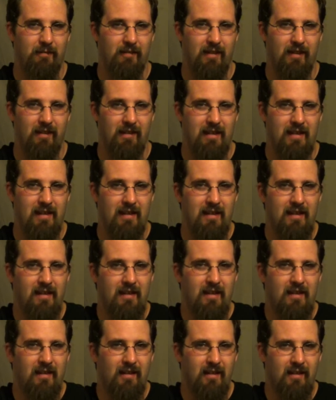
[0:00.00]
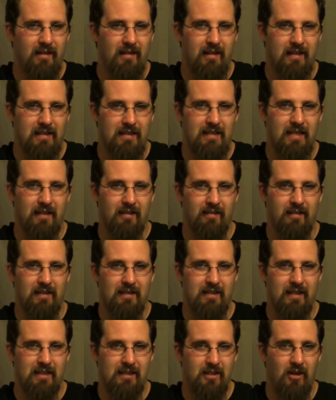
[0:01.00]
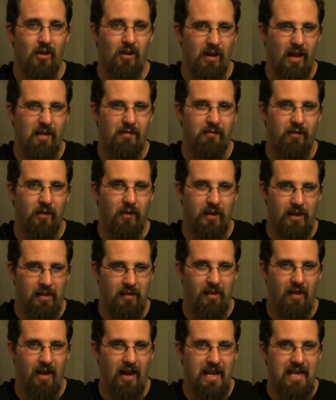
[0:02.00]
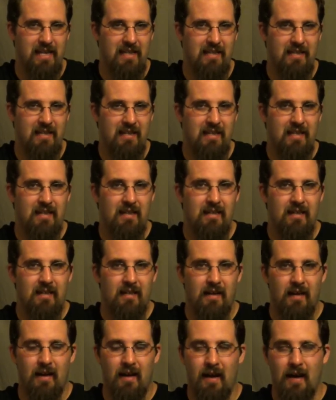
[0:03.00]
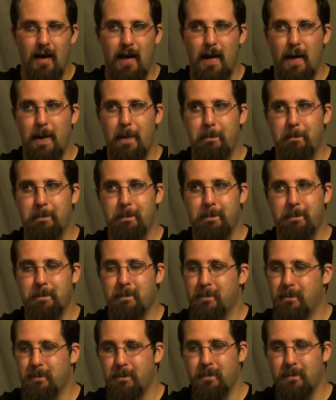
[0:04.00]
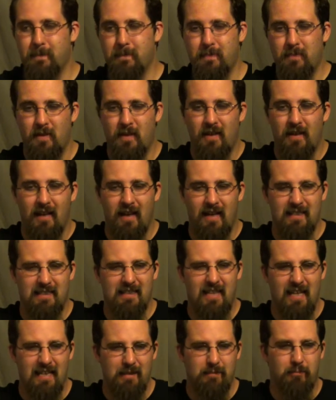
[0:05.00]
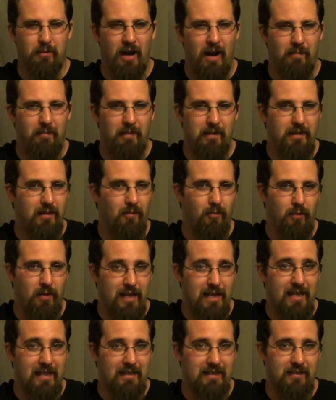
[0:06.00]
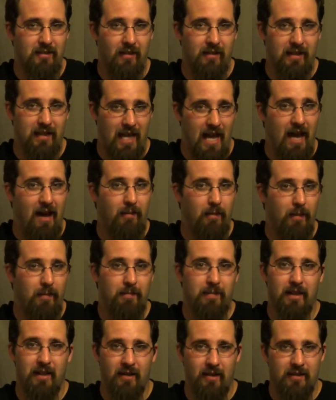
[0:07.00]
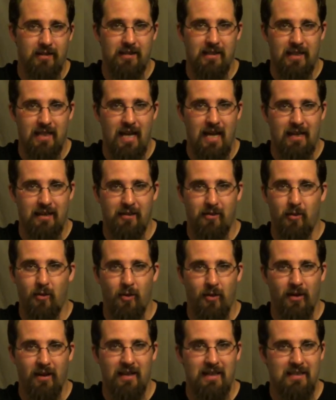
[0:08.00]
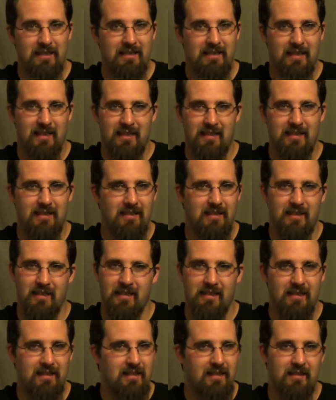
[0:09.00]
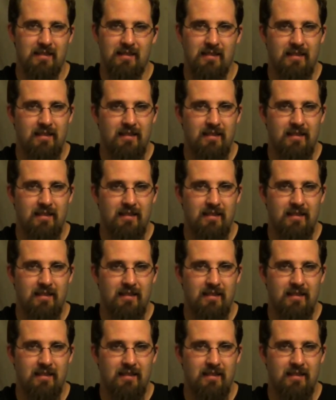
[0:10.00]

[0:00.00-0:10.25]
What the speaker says: really could consider this a song I fully like. I'd say it's probably the weakest on the album because of that chorus. It's just...